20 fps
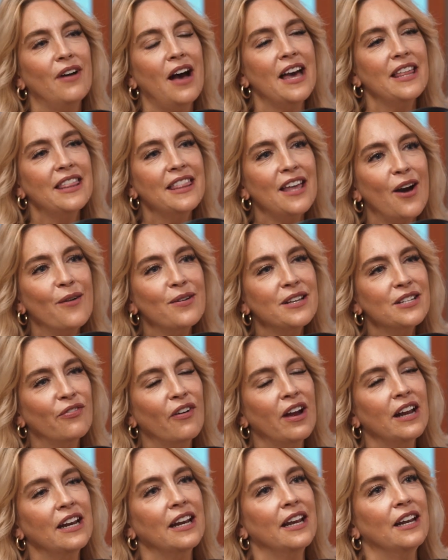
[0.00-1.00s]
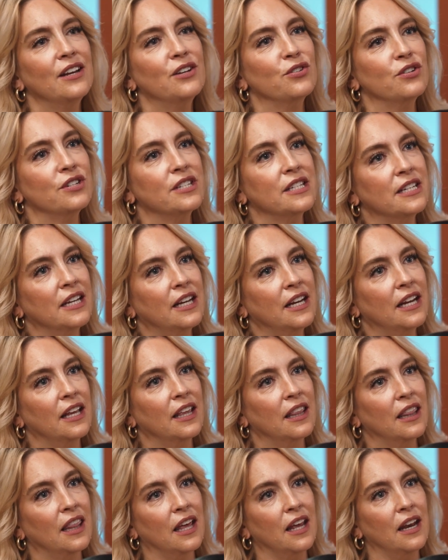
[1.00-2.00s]
I always find it
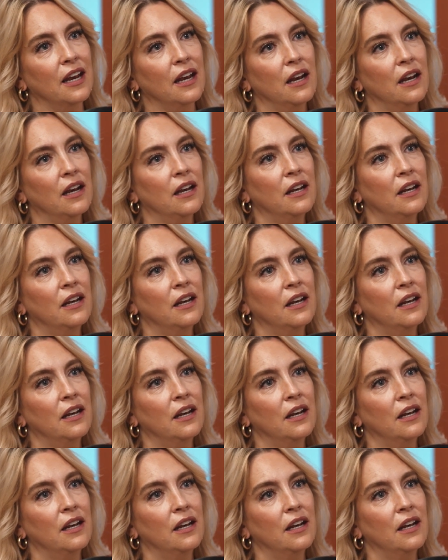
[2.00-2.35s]
interesting that,